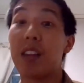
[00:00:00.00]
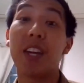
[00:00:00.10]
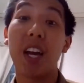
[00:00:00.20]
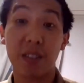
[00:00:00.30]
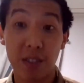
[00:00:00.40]

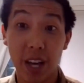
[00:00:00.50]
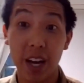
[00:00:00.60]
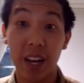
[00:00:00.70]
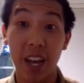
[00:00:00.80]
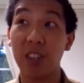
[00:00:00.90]
The answer to
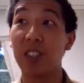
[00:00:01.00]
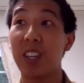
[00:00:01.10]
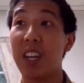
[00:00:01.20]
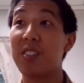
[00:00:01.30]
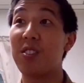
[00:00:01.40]
that
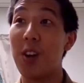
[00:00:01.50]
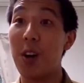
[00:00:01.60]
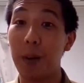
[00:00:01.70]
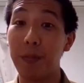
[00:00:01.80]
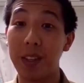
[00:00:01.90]
actually is no.